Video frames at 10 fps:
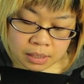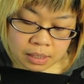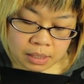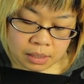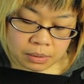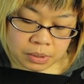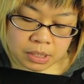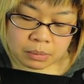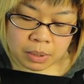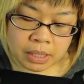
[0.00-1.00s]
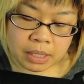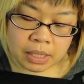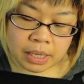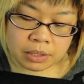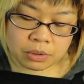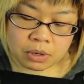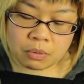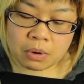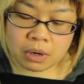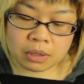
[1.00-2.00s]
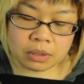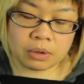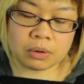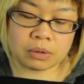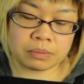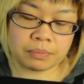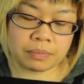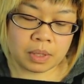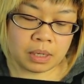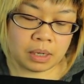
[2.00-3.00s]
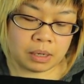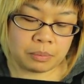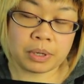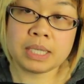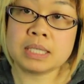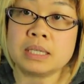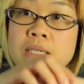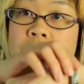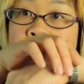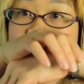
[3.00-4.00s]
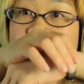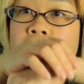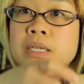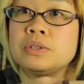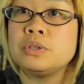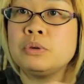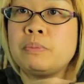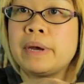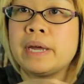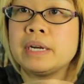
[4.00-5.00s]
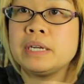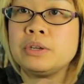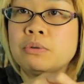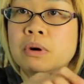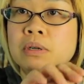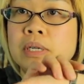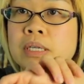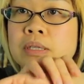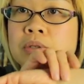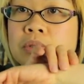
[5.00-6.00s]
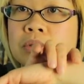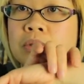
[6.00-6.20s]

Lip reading: Reason being, like, you don't want your bracelet to be too bendy. You want it to